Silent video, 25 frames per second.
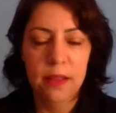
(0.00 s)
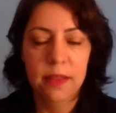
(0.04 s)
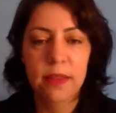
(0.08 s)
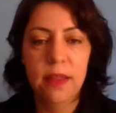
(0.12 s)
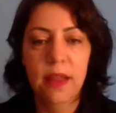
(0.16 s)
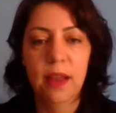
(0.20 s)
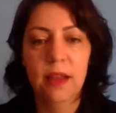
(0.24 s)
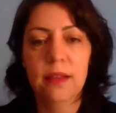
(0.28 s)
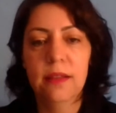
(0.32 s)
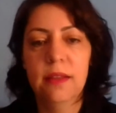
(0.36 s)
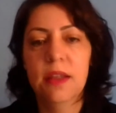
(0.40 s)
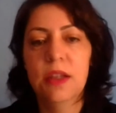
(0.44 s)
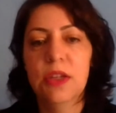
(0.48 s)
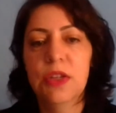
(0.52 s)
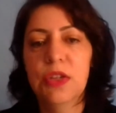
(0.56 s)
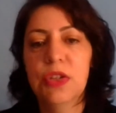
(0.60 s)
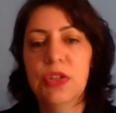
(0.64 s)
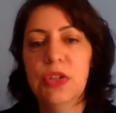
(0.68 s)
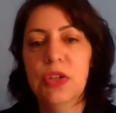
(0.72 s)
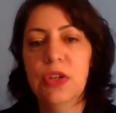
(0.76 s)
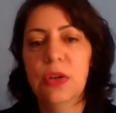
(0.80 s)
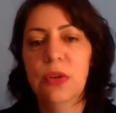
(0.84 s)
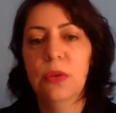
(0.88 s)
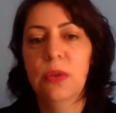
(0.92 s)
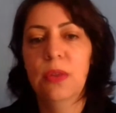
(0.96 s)
that they
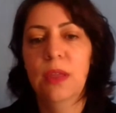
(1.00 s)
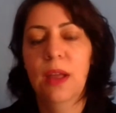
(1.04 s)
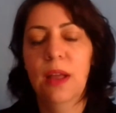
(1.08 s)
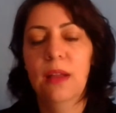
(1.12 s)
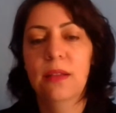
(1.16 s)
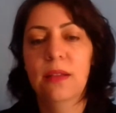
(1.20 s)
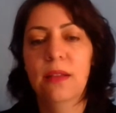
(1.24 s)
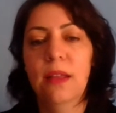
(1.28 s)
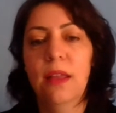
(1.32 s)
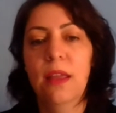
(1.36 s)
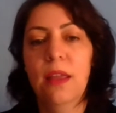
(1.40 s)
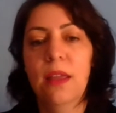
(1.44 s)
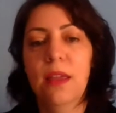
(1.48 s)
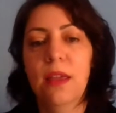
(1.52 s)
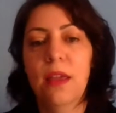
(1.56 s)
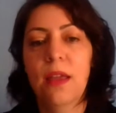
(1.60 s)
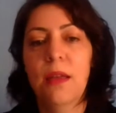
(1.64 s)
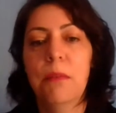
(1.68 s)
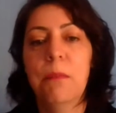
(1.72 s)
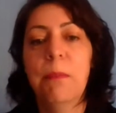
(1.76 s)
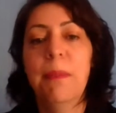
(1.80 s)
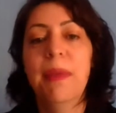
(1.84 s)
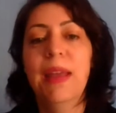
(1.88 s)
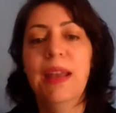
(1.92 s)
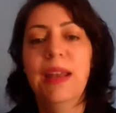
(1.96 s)
show that they
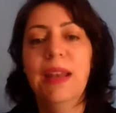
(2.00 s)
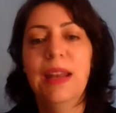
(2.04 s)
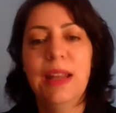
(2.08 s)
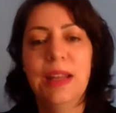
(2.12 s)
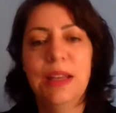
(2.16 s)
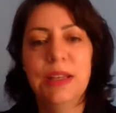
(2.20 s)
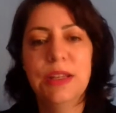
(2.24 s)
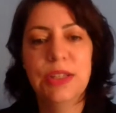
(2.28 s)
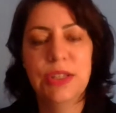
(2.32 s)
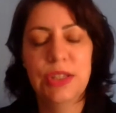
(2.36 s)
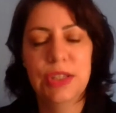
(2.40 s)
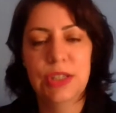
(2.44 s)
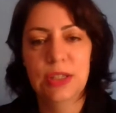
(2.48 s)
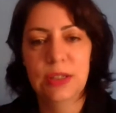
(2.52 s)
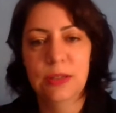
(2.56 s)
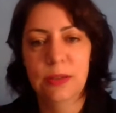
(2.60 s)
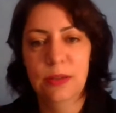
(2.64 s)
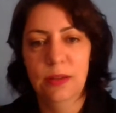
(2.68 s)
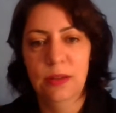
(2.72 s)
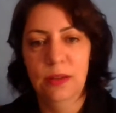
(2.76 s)
can manage